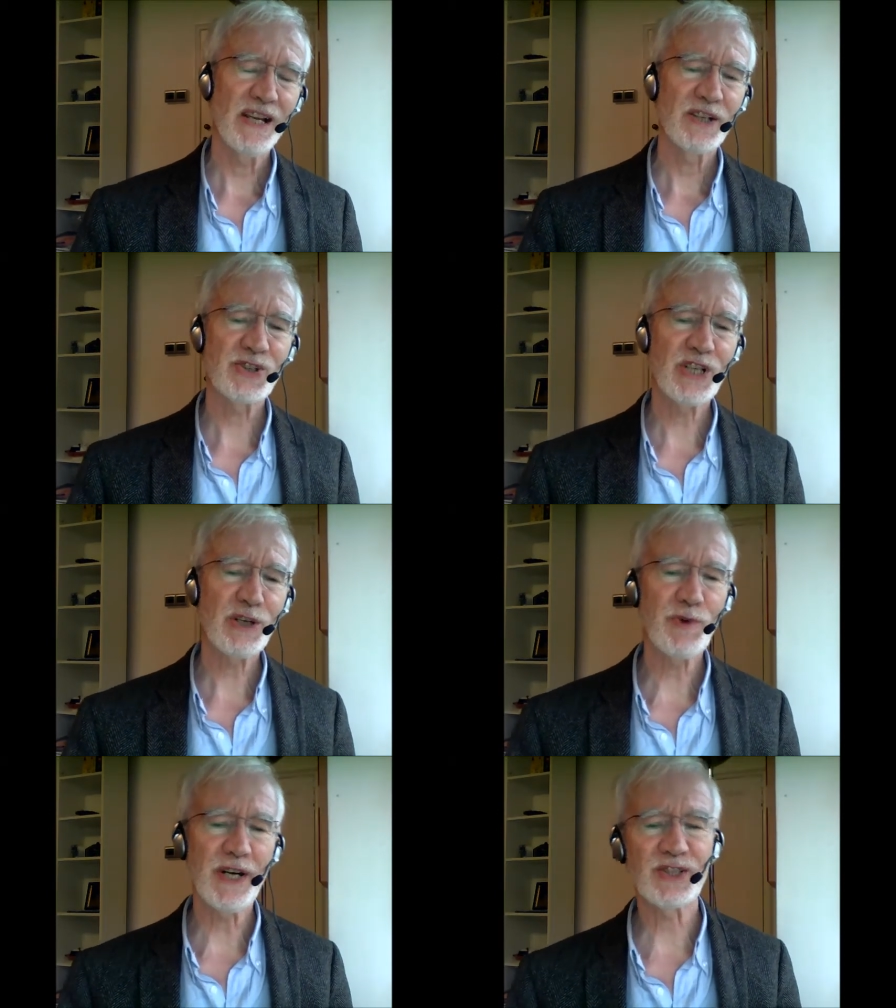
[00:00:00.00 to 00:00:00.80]

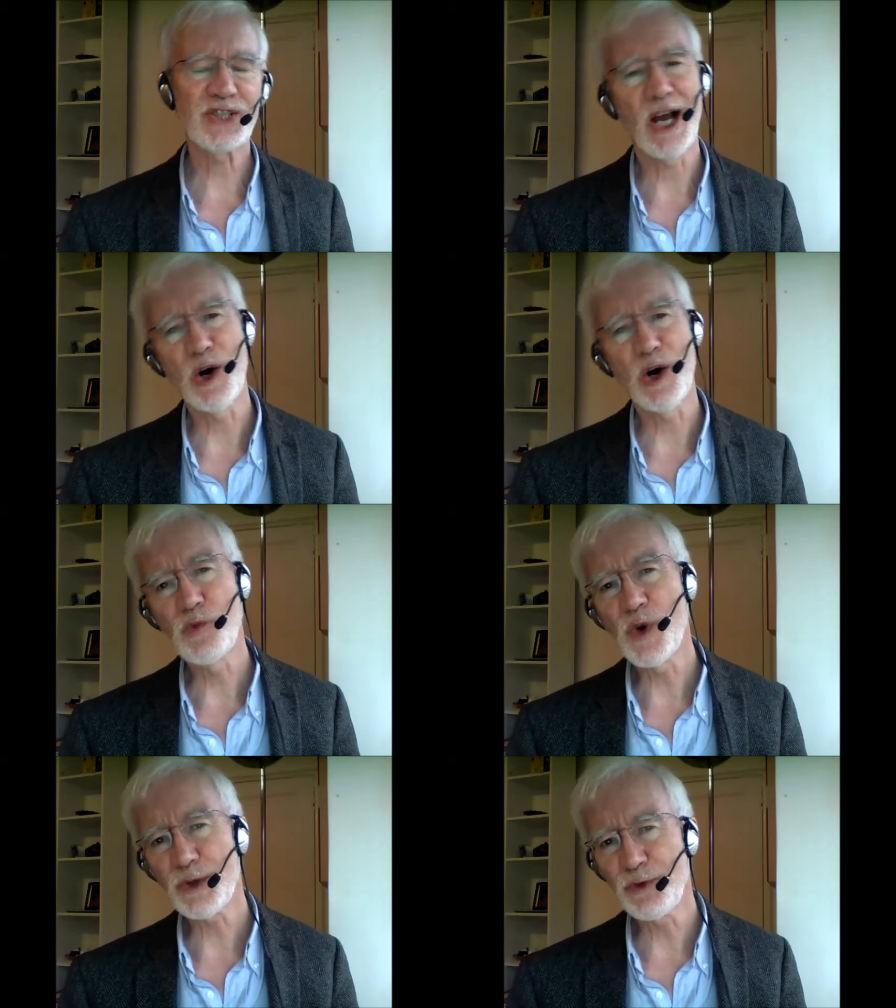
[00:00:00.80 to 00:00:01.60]
Cigarettes are
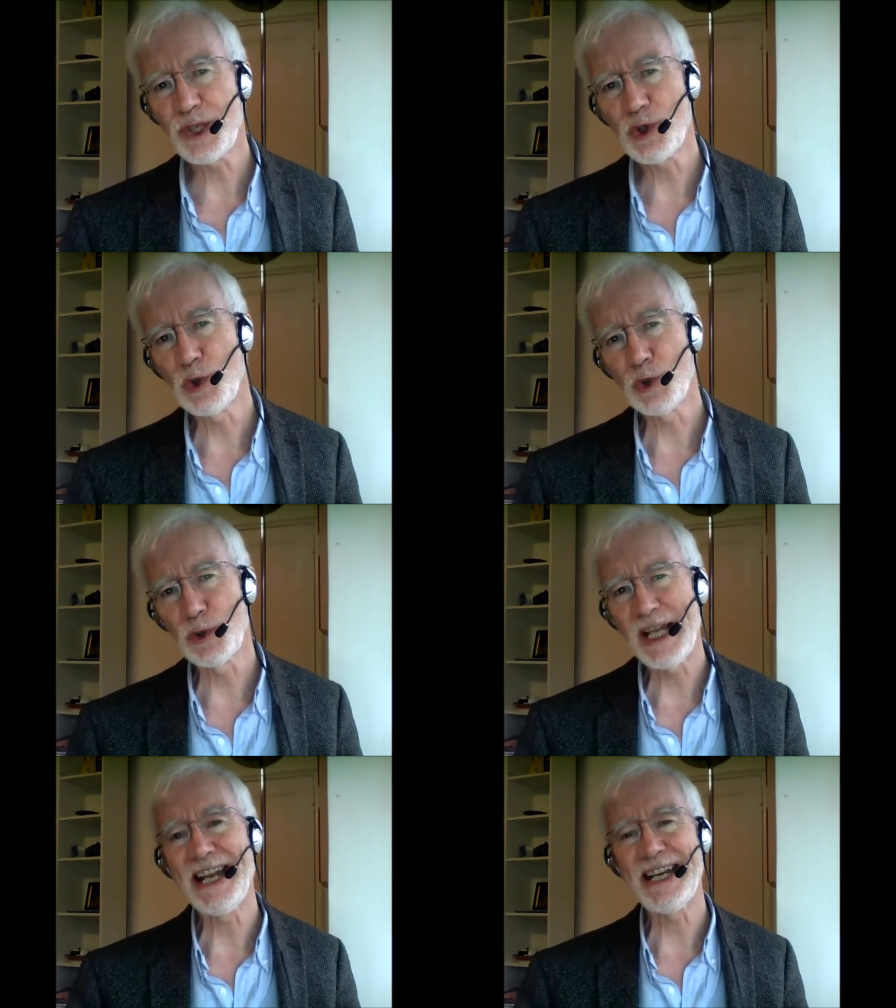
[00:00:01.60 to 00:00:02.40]
what we call
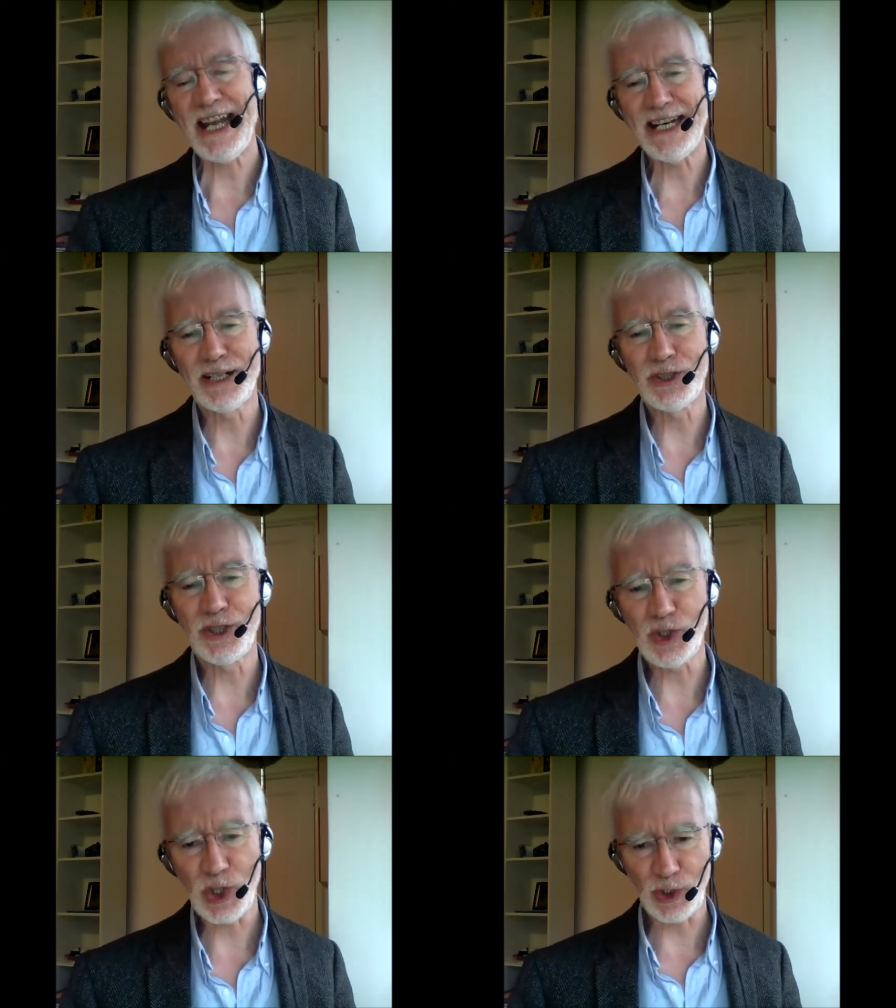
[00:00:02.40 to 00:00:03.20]
an energy
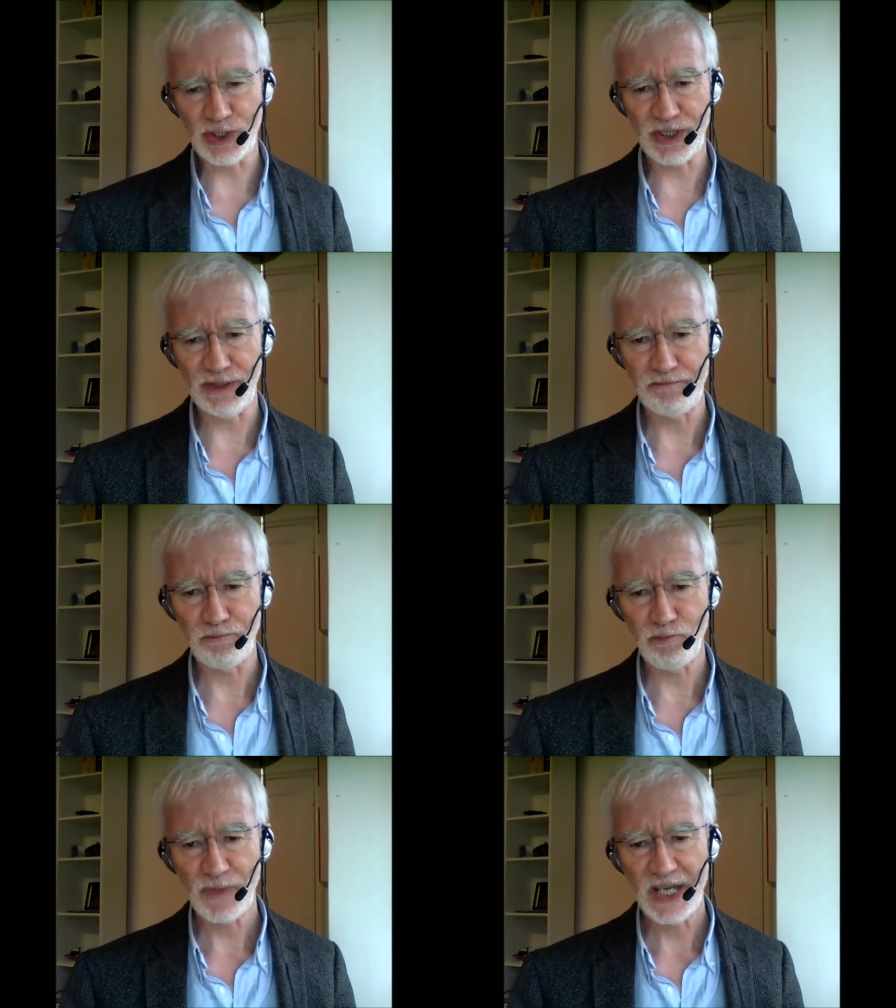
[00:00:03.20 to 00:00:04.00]
toxin.
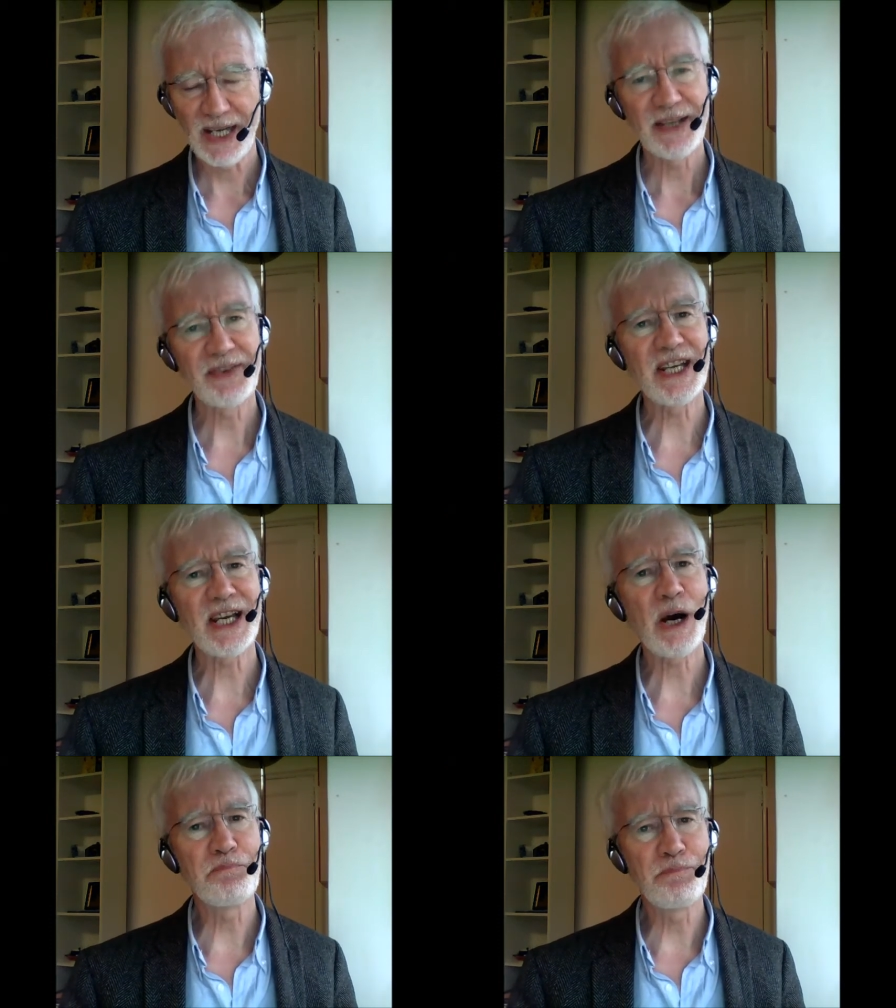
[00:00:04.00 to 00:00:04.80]
They
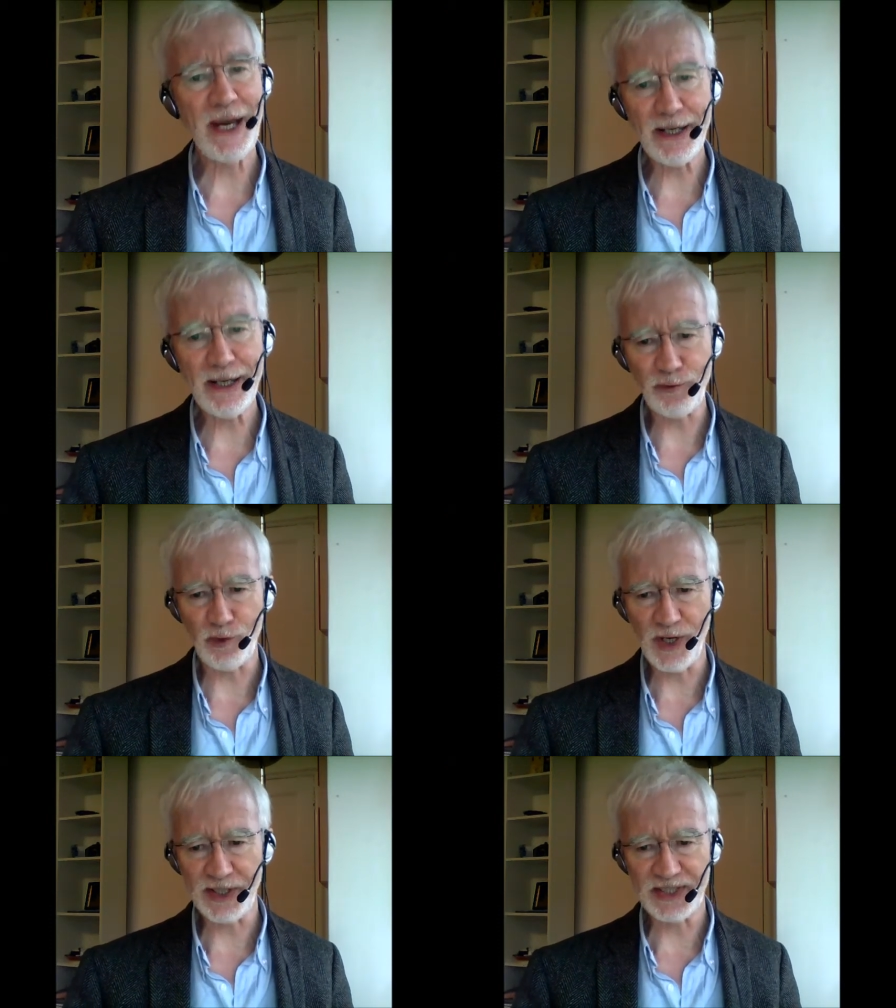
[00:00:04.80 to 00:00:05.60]
are bad
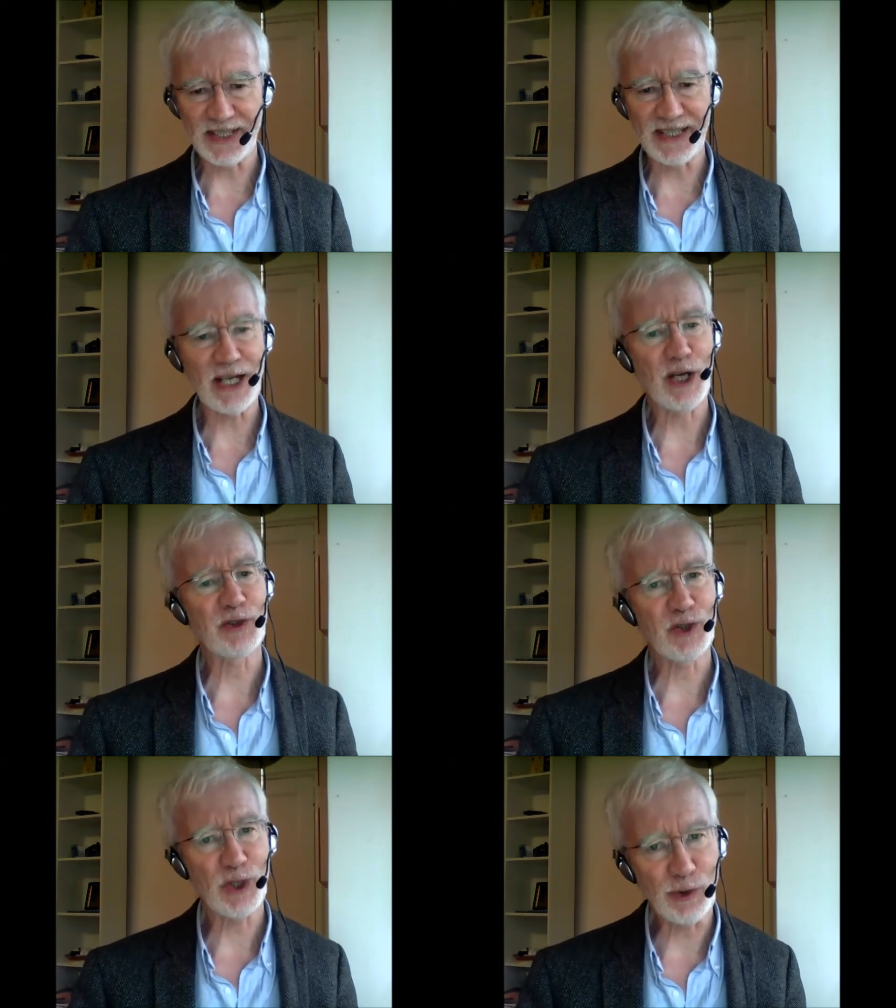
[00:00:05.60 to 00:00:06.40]
for us, they are
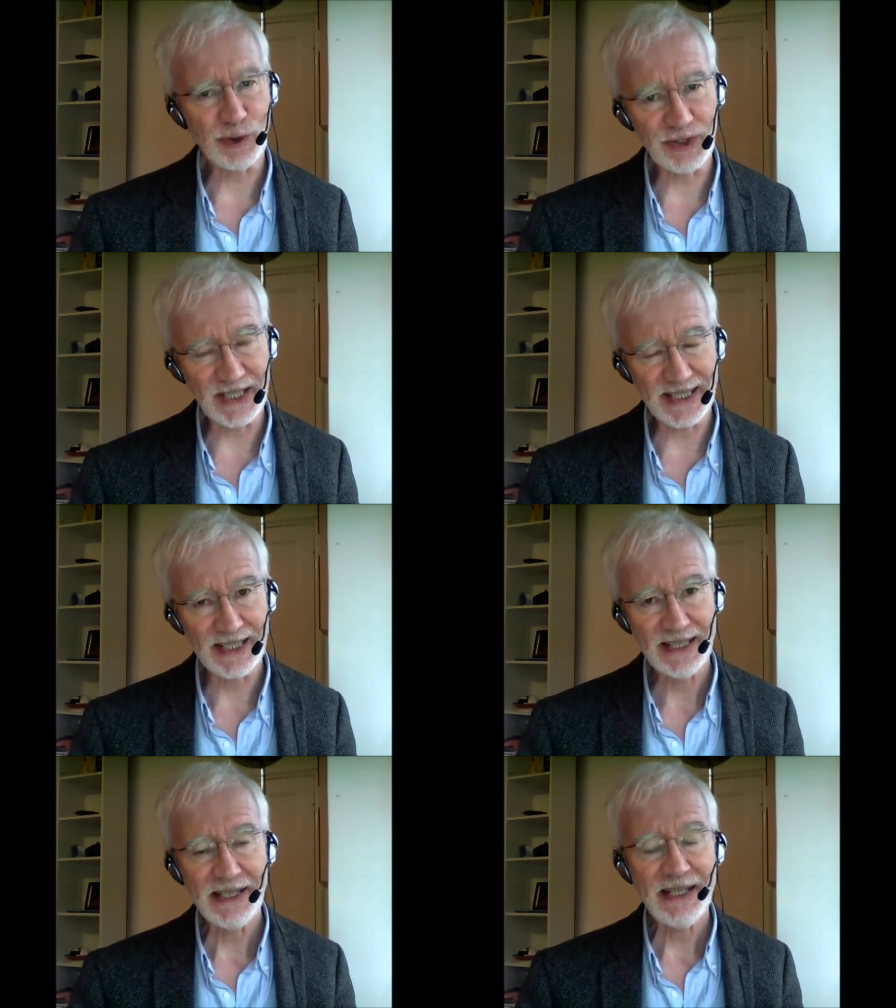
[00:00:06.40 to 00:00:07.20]
toxic,
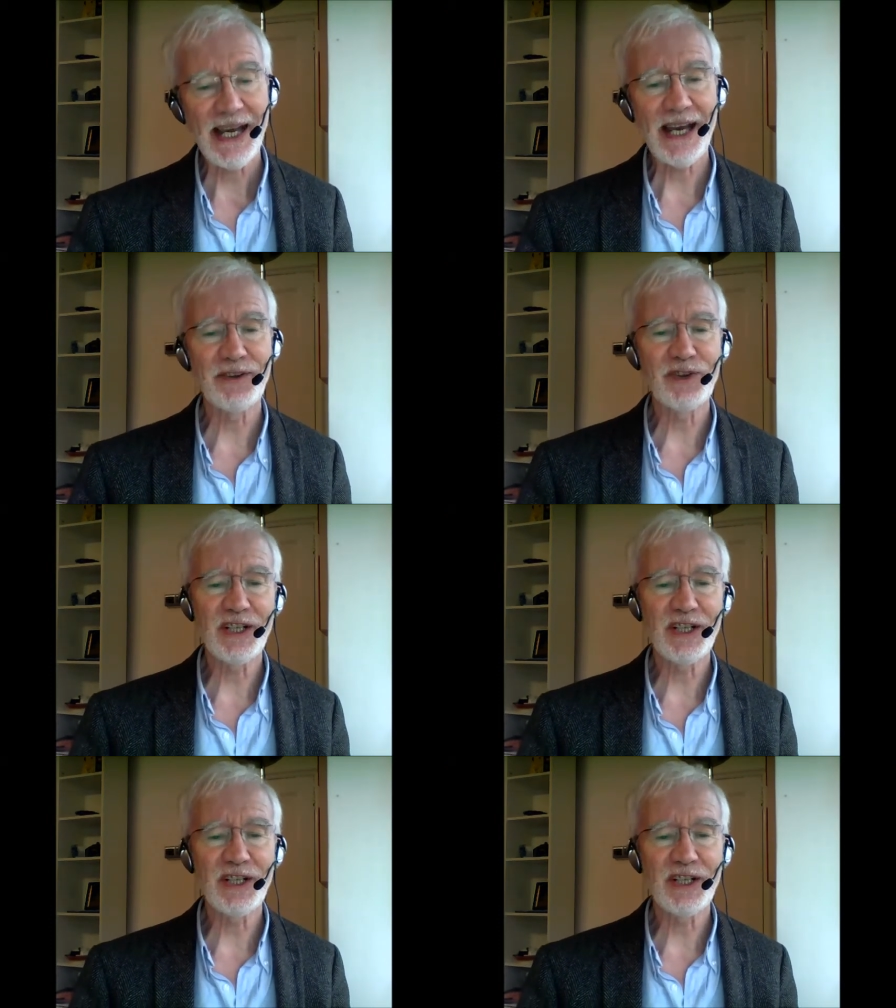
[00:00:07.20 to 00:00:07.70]
and they